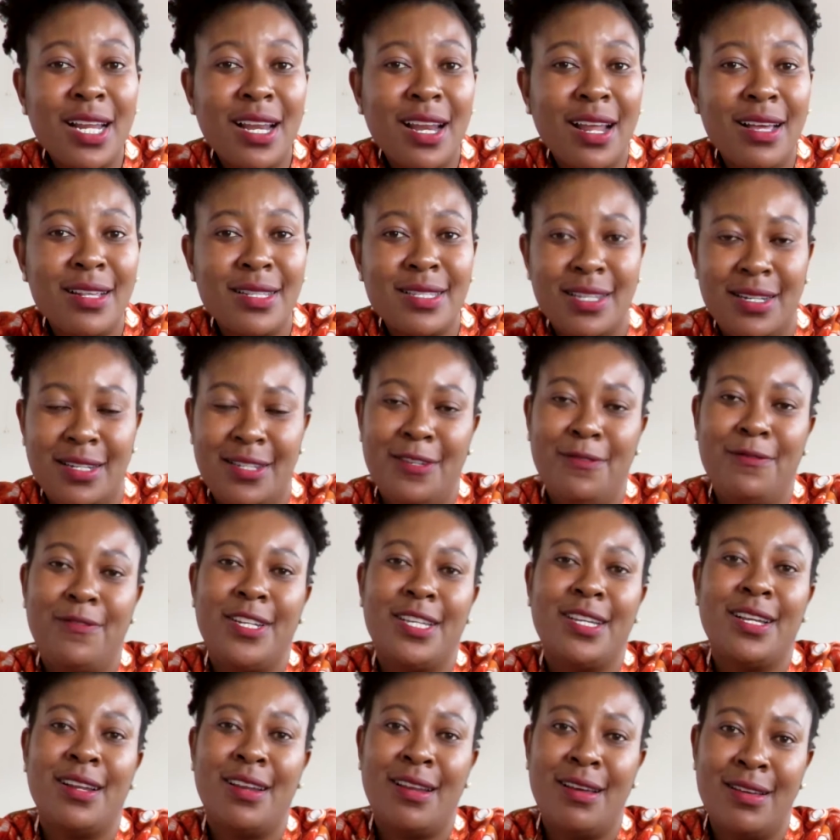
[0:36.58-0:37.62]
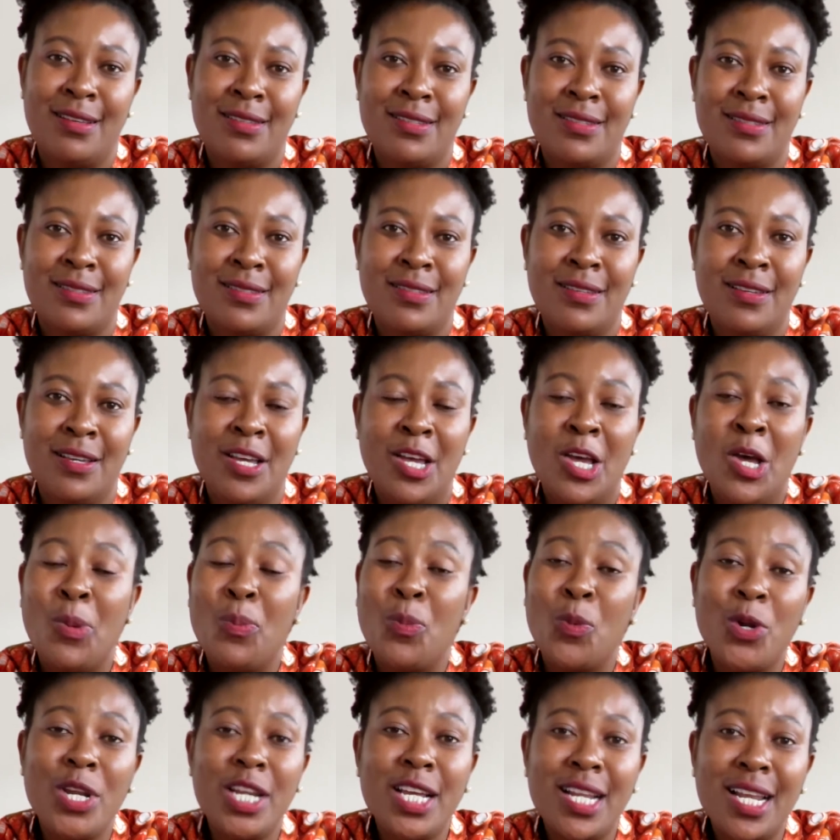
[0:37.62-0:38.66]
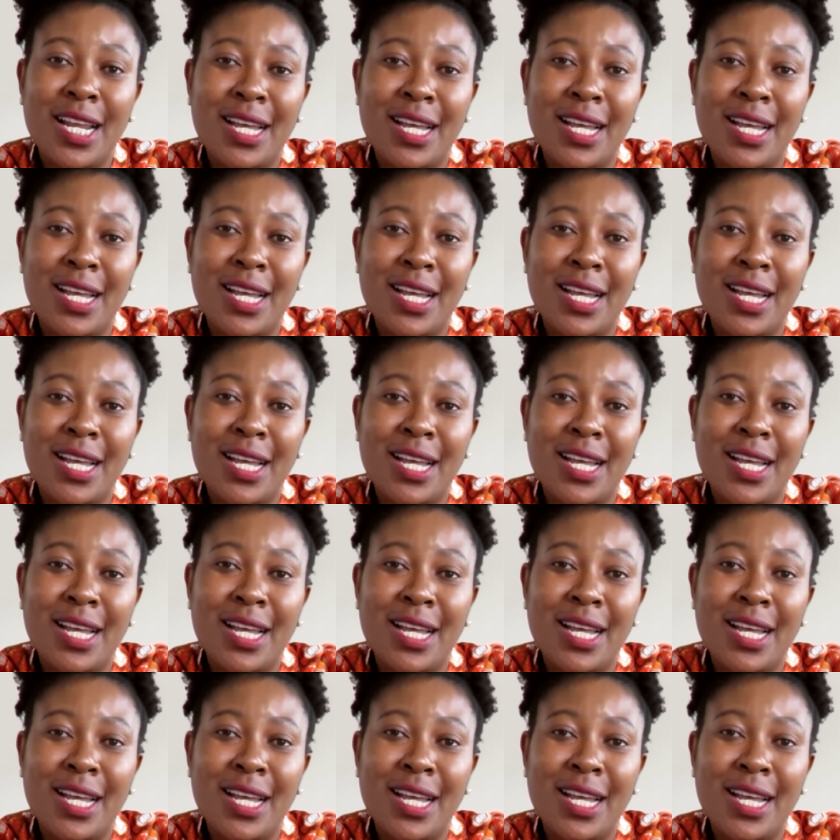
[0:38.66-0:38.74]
class and evening class. Morning